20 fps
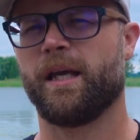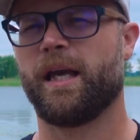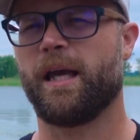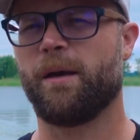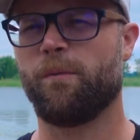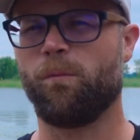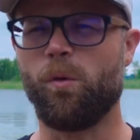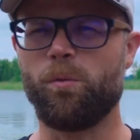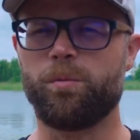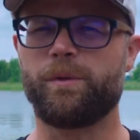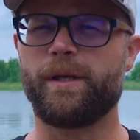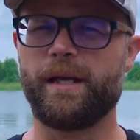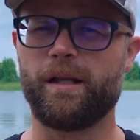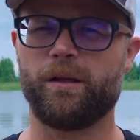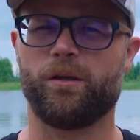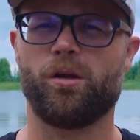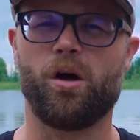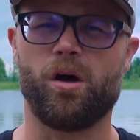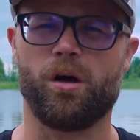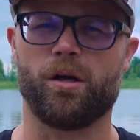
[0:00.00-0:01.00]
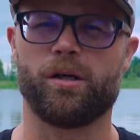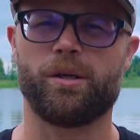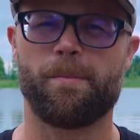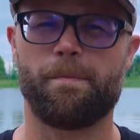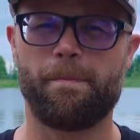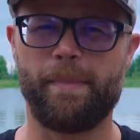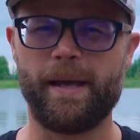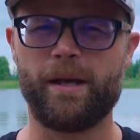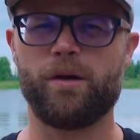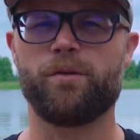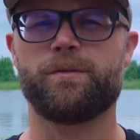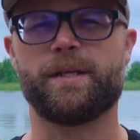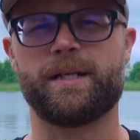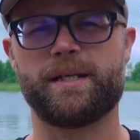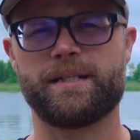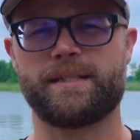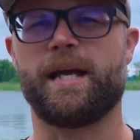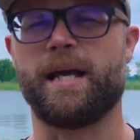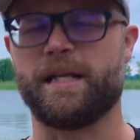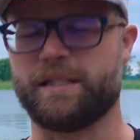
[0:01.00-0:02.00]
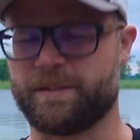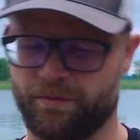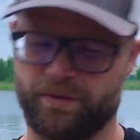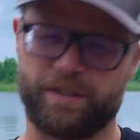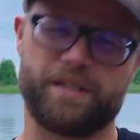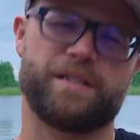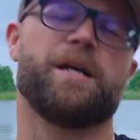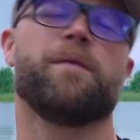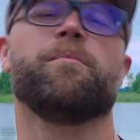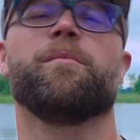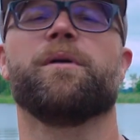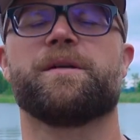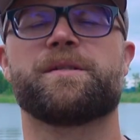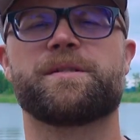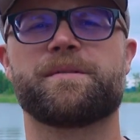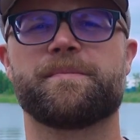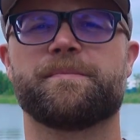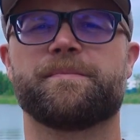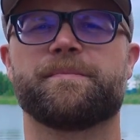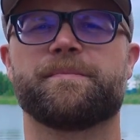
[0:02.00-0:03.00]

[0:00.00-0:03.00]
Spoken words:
it won't take long to bang out the designs for these tumblers. To